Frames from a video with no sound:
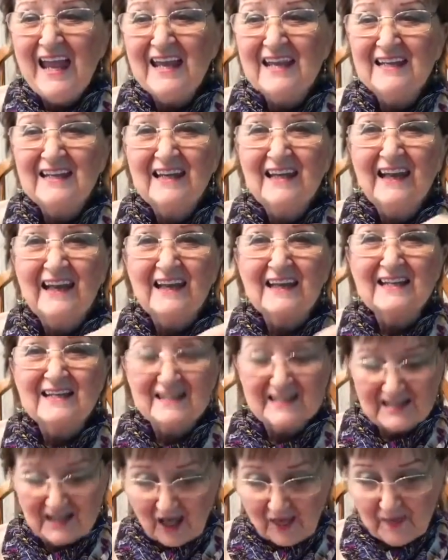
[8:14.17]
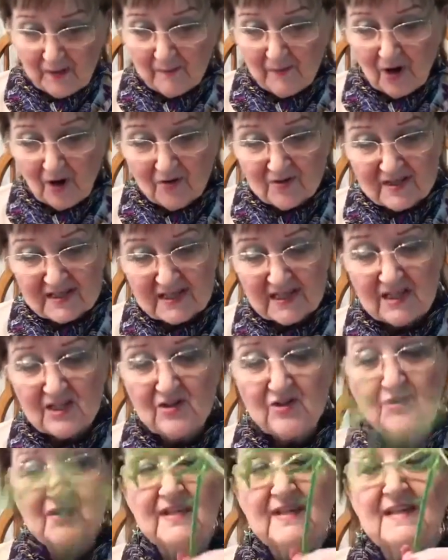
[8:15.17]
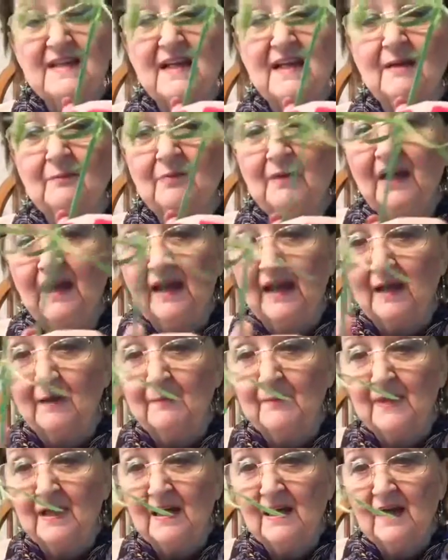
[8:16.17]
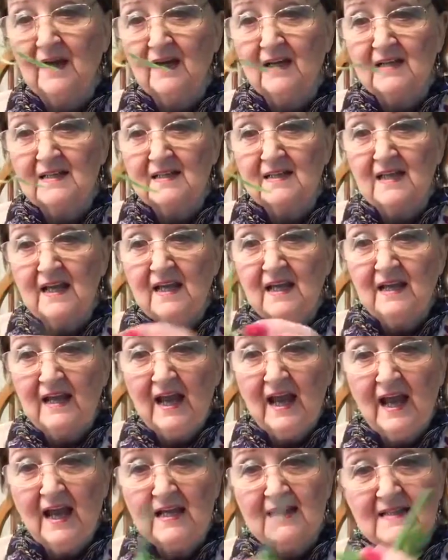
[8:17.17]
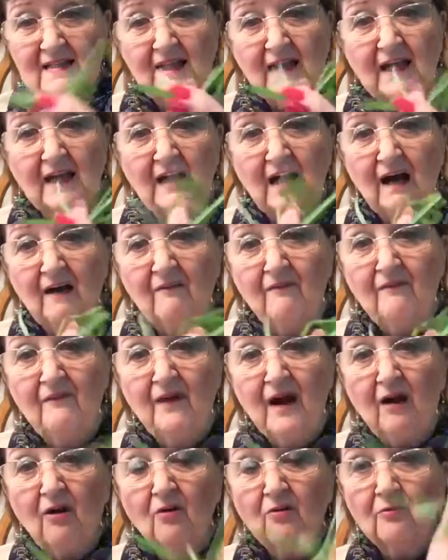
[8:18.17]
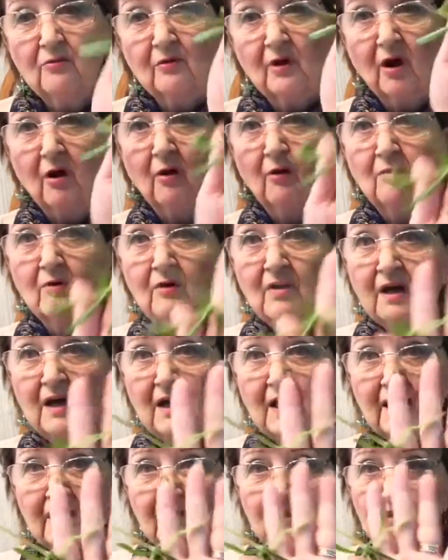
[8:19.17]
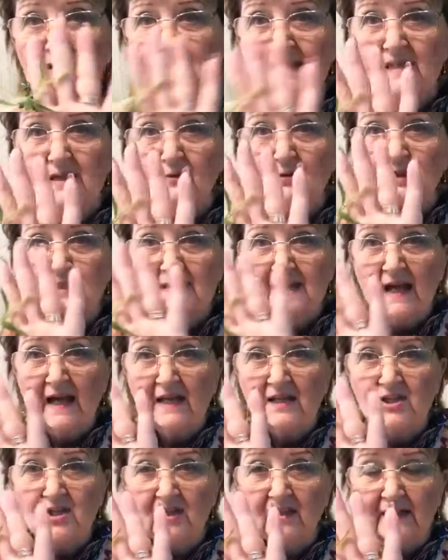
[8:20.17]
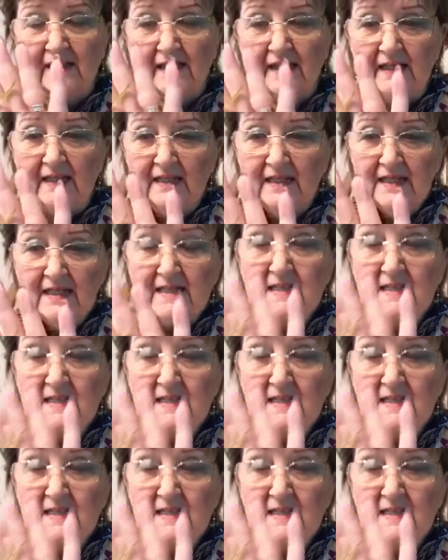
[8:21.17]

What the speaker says: It is the most interesting plant because it has like a Velcro. You can see where it's actually